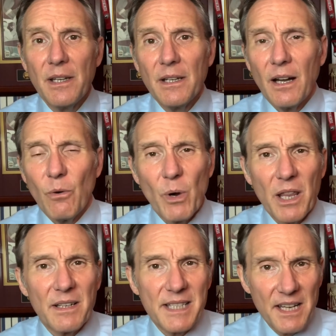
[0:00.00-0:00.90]
One of
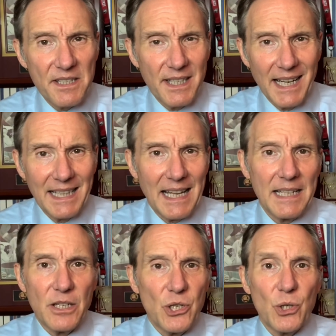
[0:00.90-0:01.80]
the tests that I
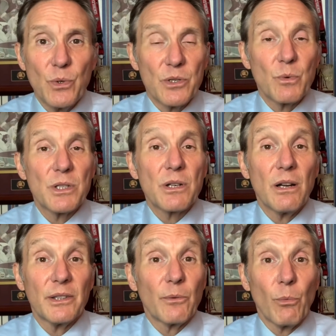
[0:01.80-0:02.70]
like to do is what's
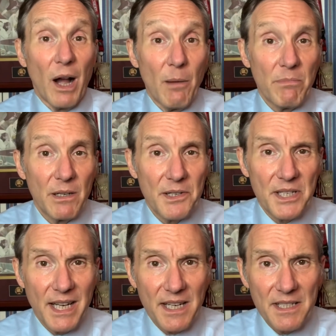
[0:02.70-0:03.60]
called the Romberg's
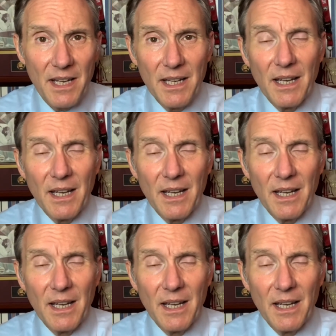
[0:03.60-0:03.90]
test.